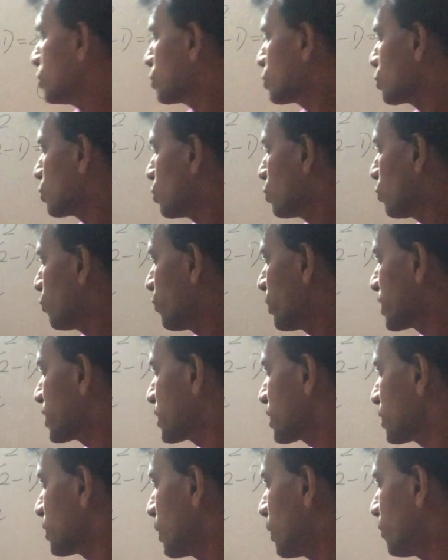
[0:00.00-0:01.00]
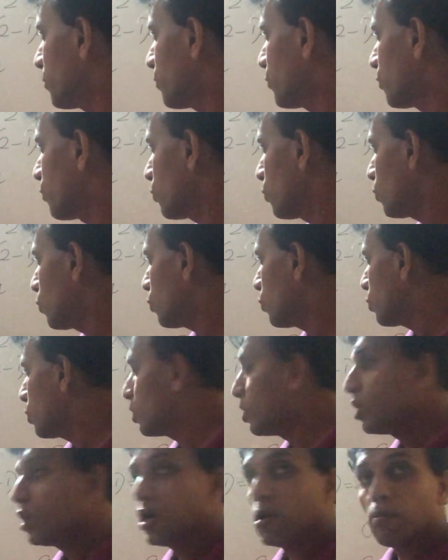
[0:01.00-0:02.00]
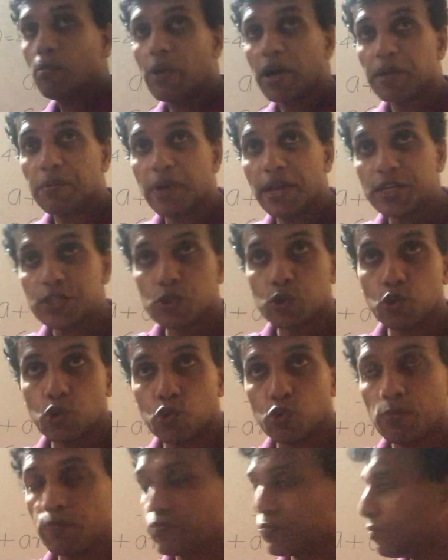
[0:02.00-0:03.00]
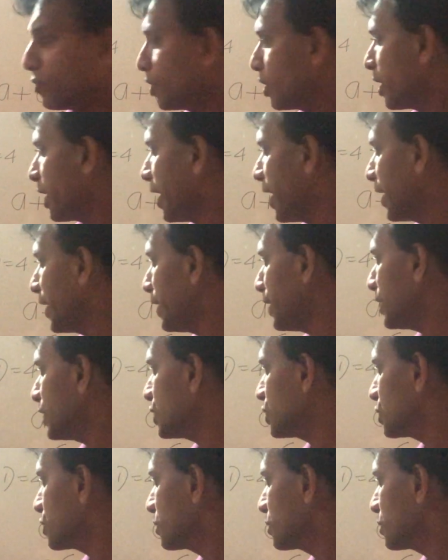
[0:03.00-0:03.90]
So first term 4, multiply by 2, 8,